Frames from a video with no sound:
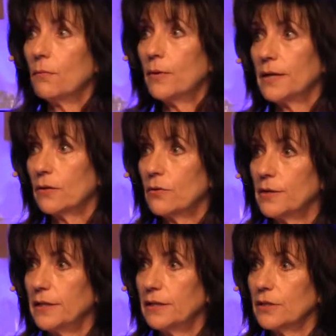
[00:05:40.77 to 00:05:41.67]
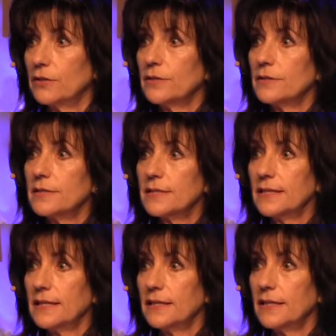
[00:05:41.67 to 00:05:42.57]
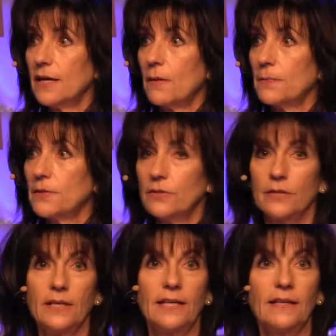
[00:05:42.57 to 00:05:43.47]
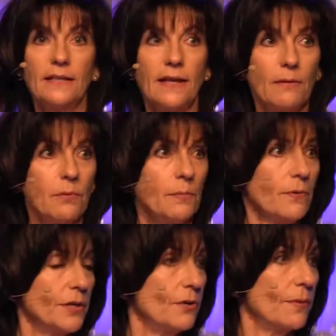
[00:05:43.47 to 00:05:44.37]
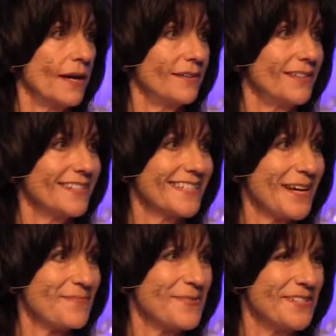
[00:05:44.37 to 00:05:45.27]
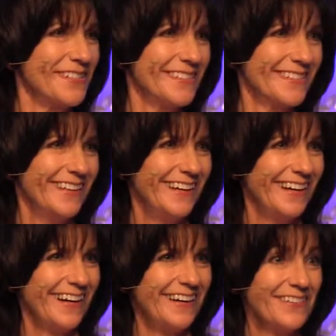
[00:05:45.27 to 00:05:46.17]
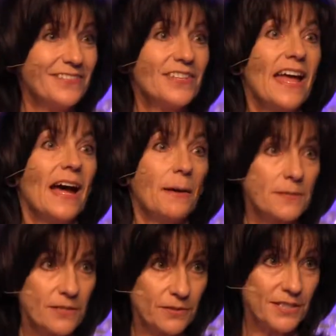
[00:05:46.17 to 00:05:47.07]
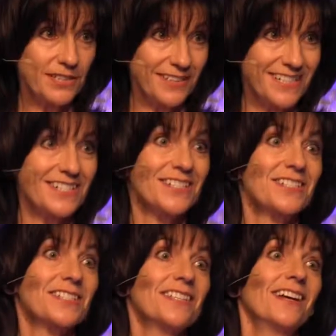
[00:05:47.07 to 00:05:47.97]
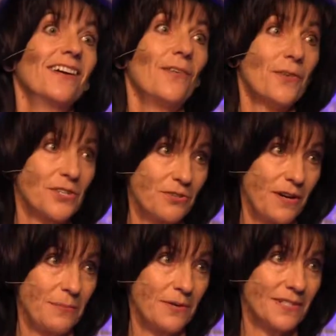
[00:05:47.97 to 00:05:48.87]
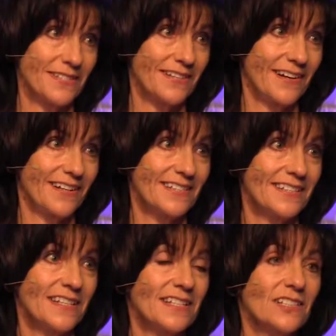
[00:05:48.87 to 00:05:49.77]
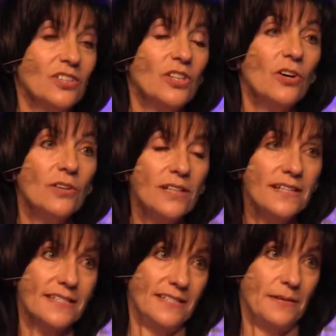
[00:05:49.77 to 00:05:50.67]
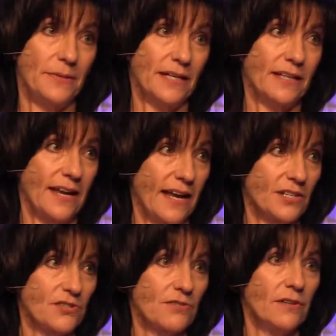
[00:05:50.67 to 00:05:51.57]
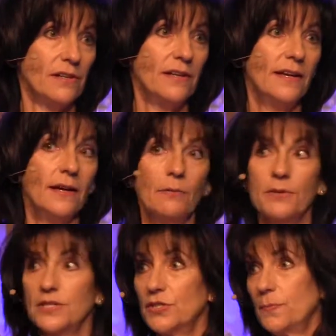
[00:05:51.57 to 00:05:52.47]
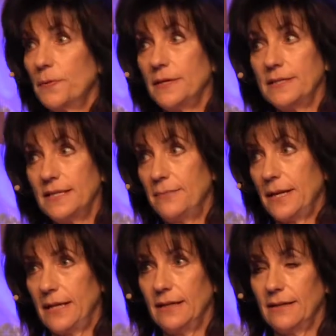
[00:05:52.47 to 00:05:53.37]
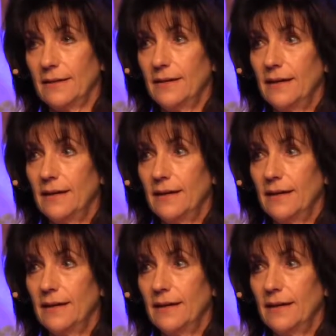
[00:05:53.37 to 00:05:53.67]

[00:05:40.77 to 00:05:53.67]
when Courtney and the girls get the opportunity, they will bring you around little samples of absolutely delicious orange cranberry sauce that is low glycemic, natural, was super easy to make,